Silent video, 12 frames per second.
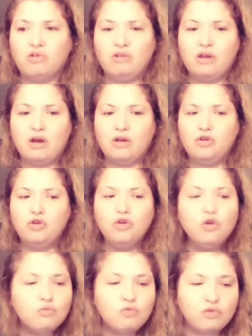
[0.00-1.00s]
won
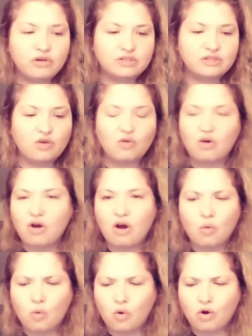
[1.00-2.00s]
numerous
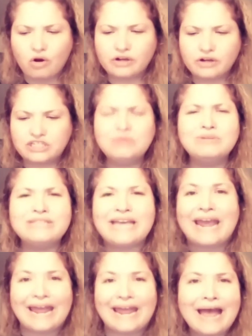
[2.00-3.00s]
awards. She was
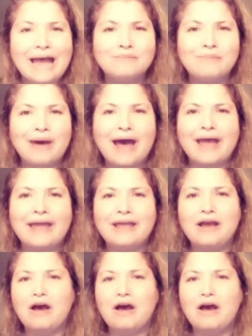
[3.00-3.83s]
hit on by